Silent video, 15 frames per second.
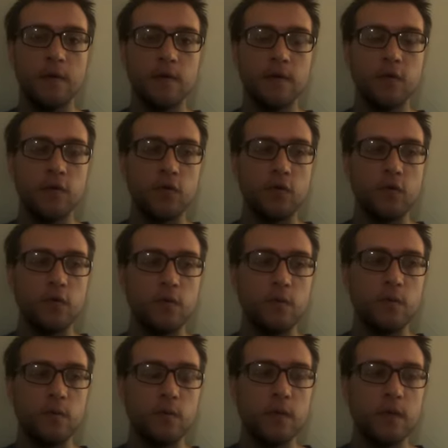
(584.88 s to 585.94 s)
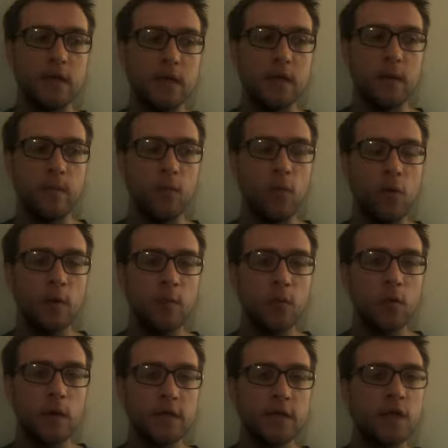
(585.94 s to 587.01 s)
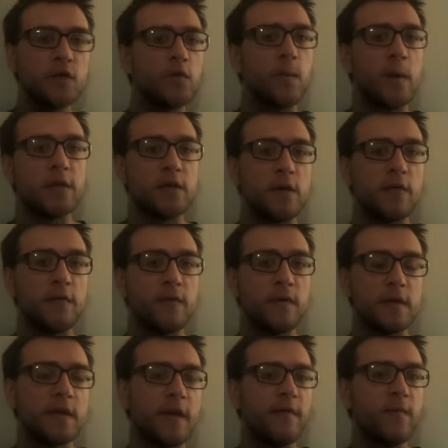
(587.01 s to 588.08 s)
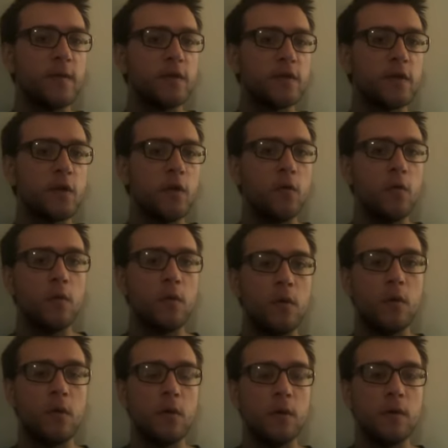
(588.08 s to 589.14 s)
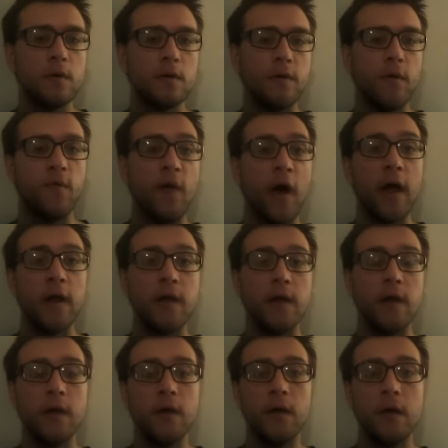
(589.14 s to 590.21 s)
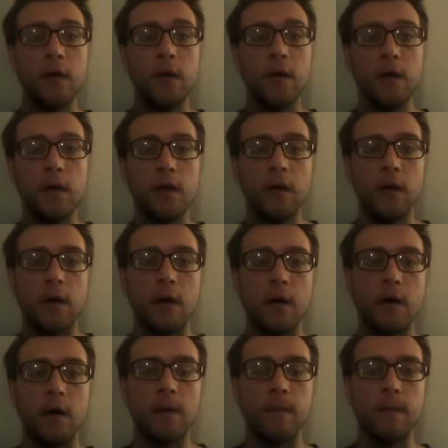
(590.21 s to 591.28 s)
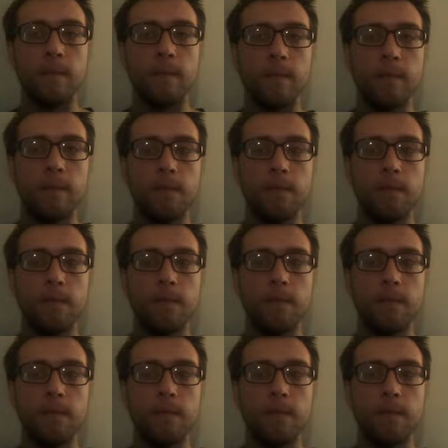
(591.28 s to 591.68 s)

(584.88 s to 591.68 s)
to get more and more in touch with myself because I've been so divided. Um,